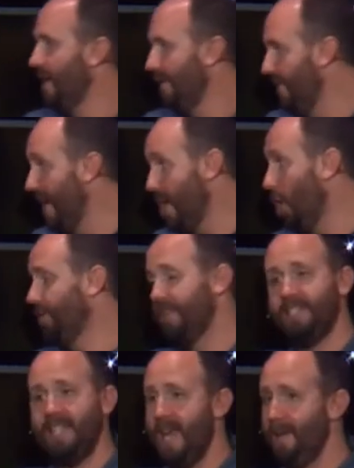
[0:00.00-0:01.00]
They aren't the
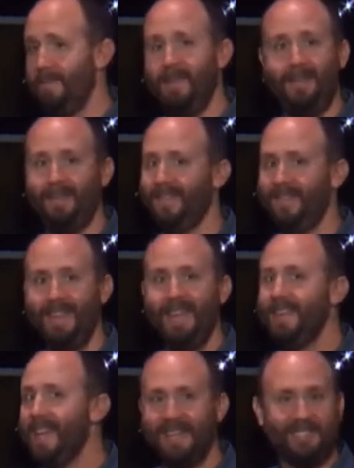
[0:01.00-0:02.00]
same
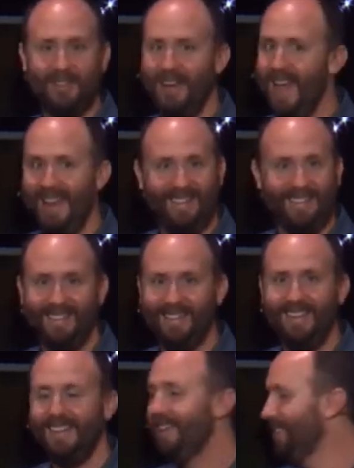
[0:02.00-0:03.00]
yesterday,
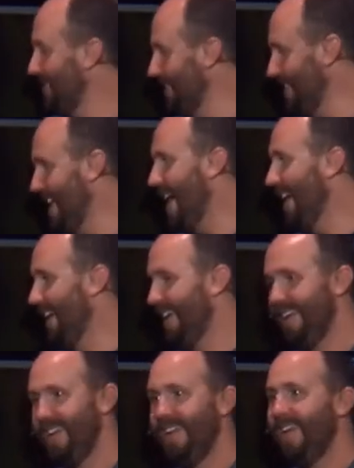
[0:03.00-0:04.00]
today,
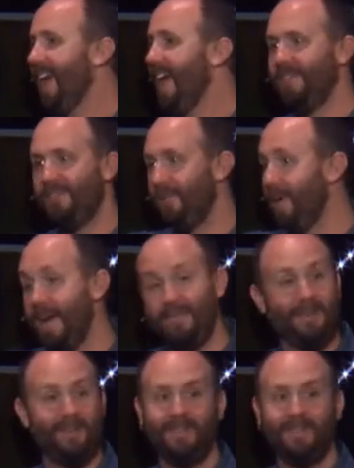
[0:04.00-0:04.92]
and forever.